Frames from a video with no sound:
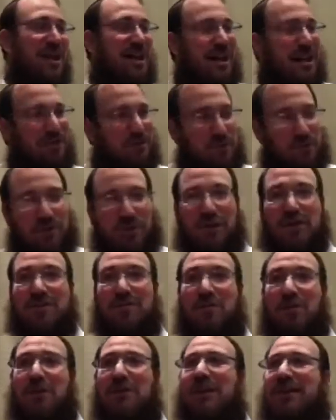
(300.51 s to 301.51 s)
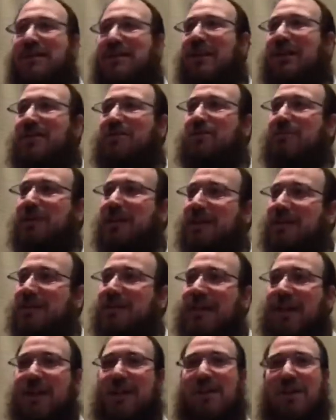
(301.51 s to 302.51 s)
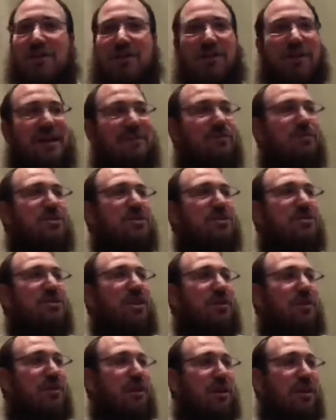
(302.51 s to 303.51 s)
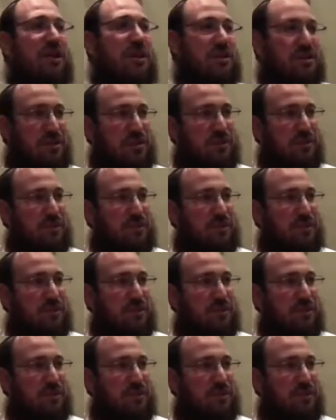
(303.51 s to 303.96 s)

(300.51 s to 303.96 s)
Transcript: If you focus for more than 8 seconds, you begin to get another level, which is called cognition.